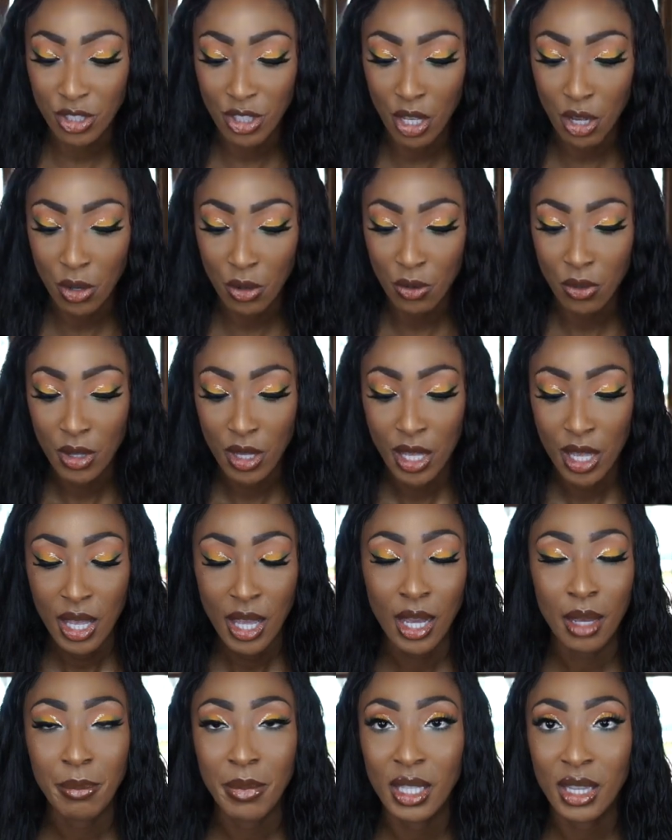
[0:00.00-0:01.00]
So,
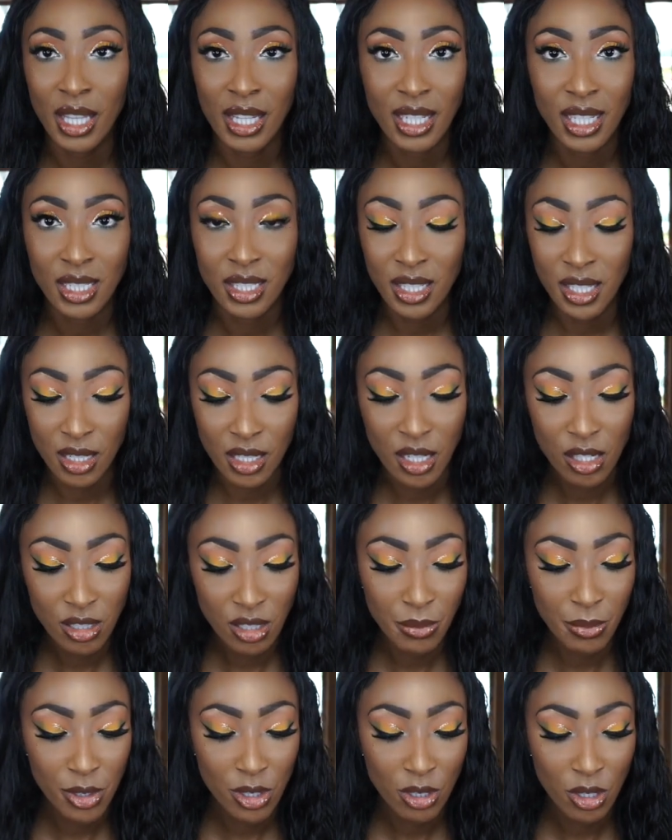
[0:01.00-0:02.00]
I mean, like I said,
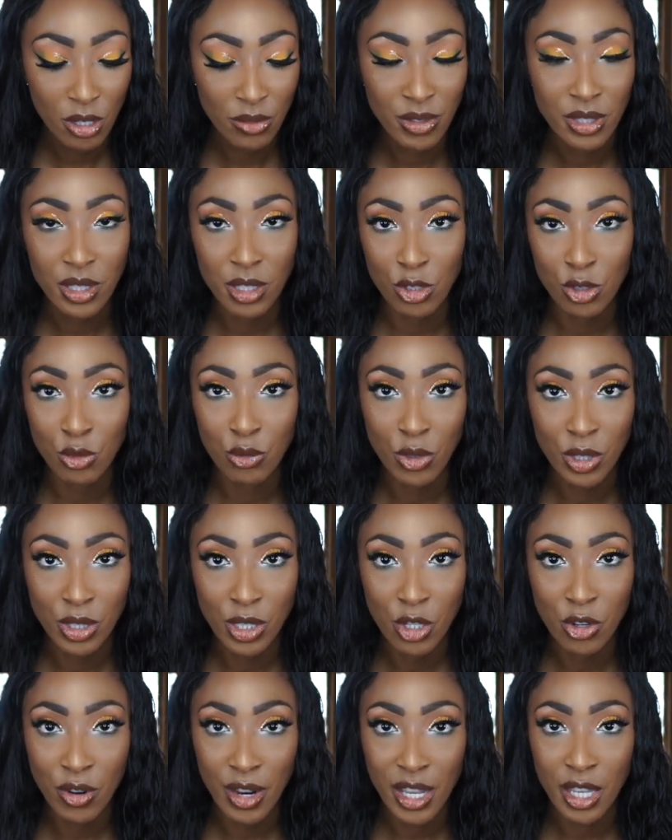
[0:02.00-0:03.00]
customer service is
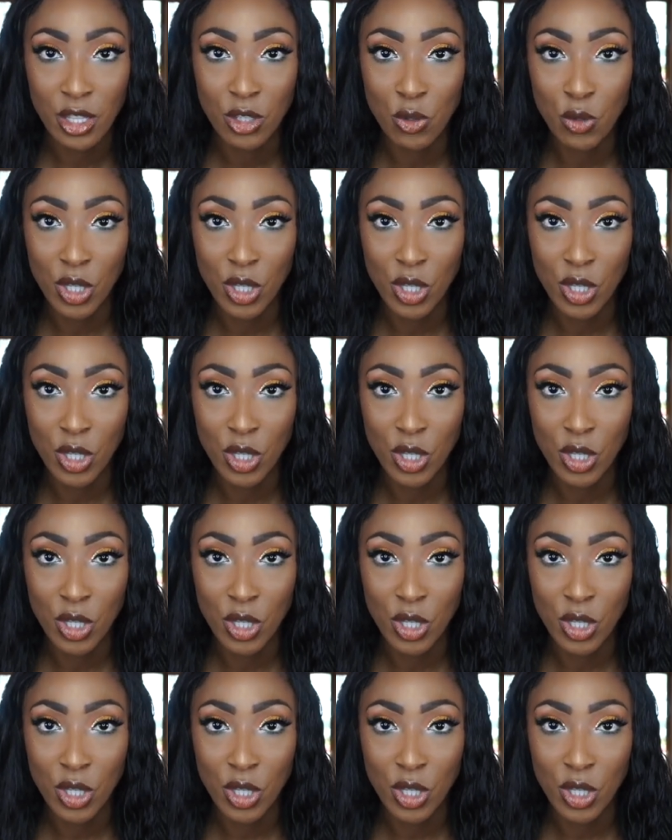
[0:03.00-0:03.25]
really great.